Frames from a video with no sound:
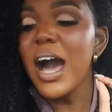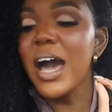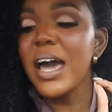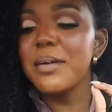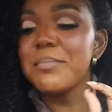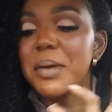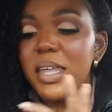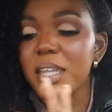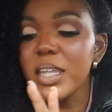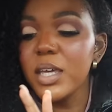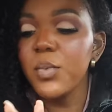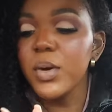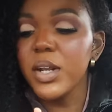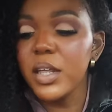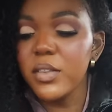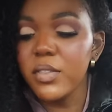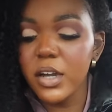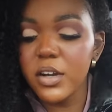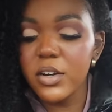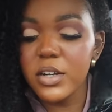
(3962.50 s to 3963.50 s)
I mainly went
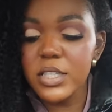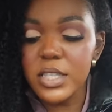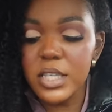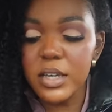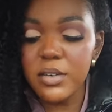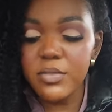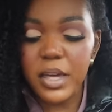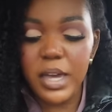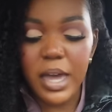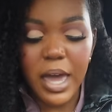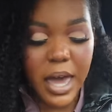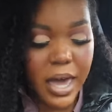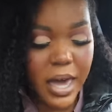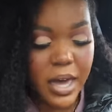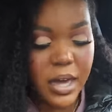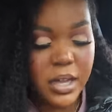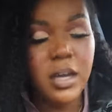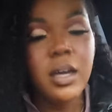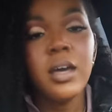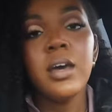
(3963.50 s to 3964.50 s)
in there to see if they
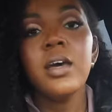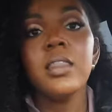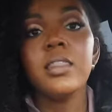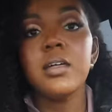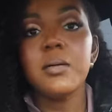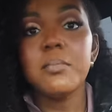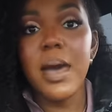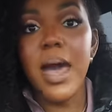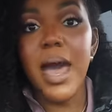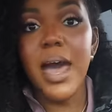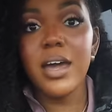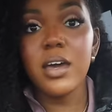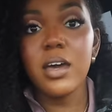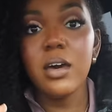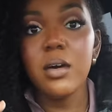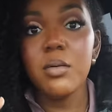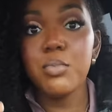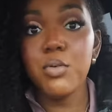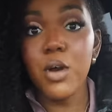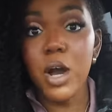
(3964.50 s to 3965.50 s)
had the MAC
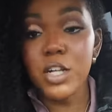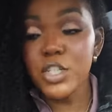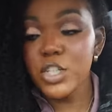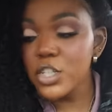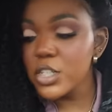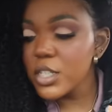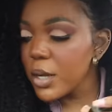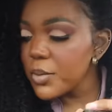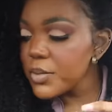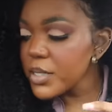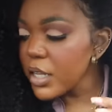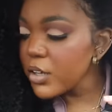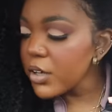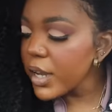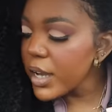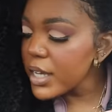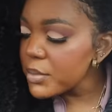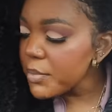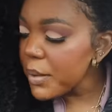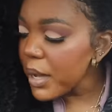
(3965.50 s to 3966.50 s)
bronzers that I was telling you
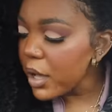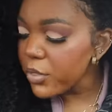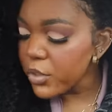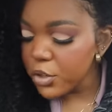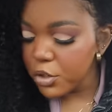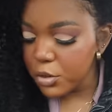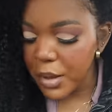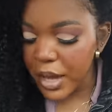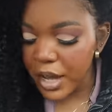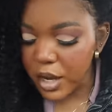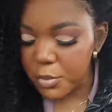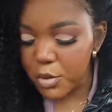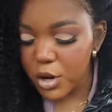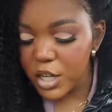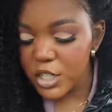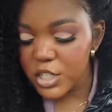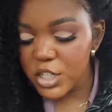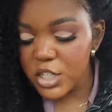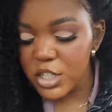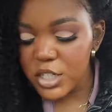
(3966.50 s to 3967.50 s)
guys about, the new MAC
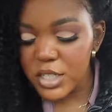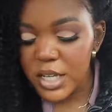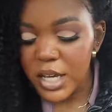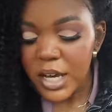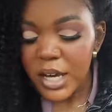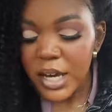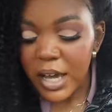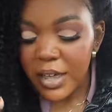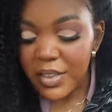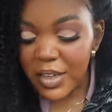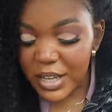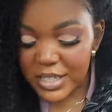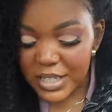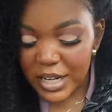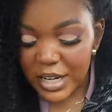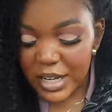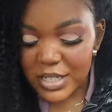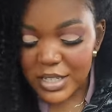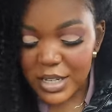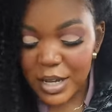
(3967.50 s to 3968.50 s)
bronzers. They
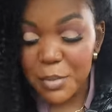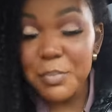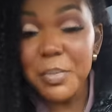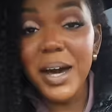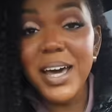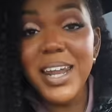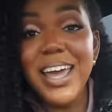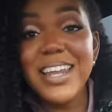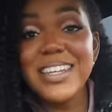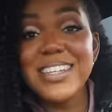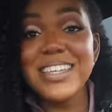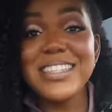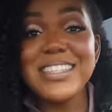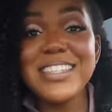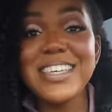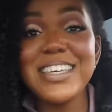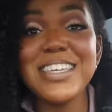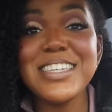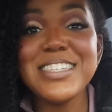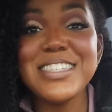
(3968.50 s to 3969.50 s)
didn't, but I did
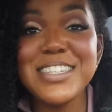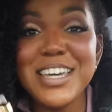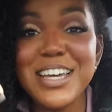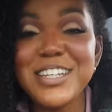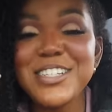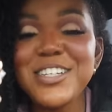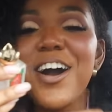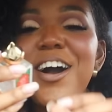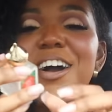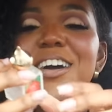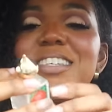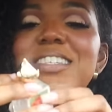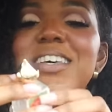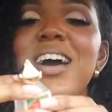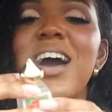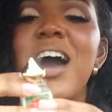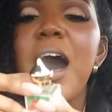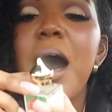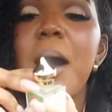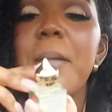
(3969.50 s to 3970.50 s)
see these TikToks
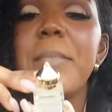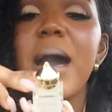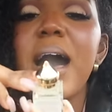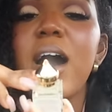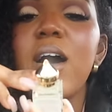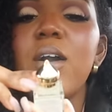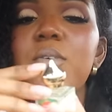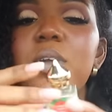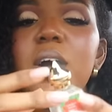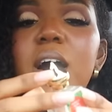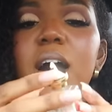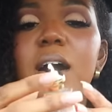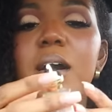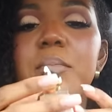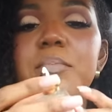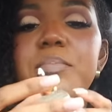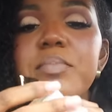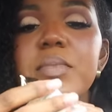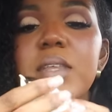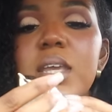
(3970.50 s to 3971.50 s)
about
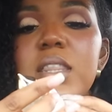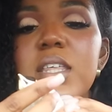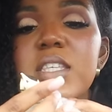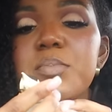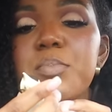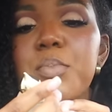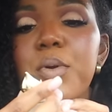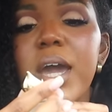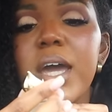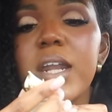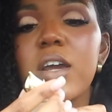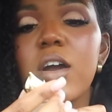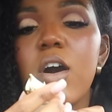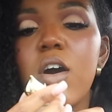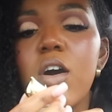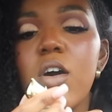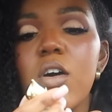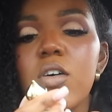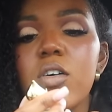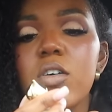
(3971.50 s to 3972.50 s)
this brand
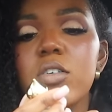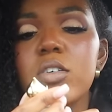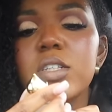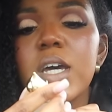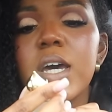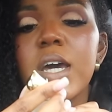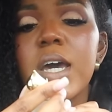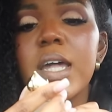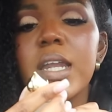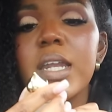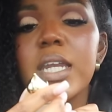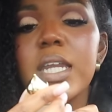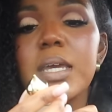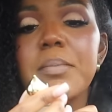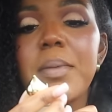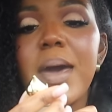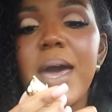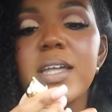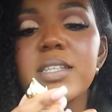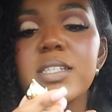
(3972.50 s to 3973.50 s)
called
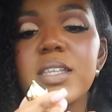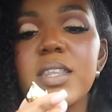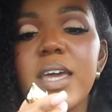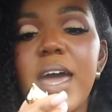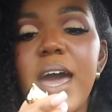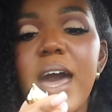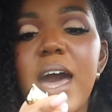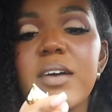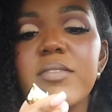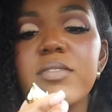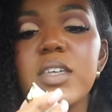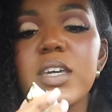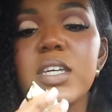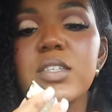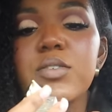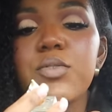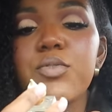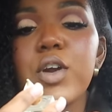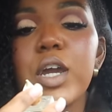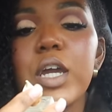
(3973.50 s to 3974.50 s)
Nemat, and they have these
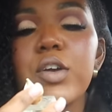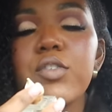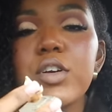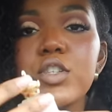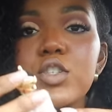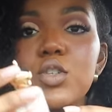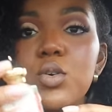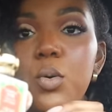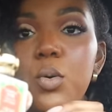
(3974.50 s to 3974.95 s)
fragrance